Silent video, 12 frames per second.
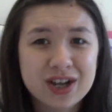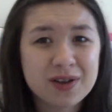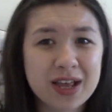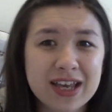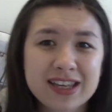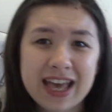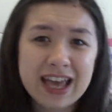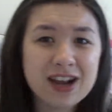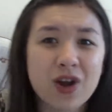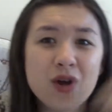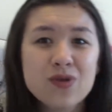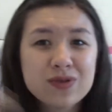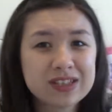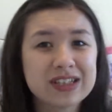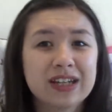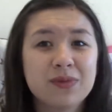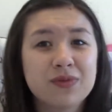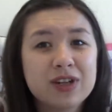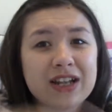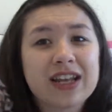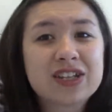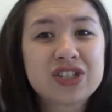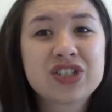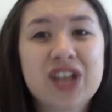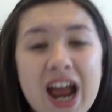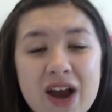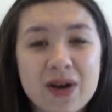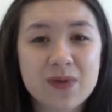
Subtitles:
like getting loads, and then I'd probably like share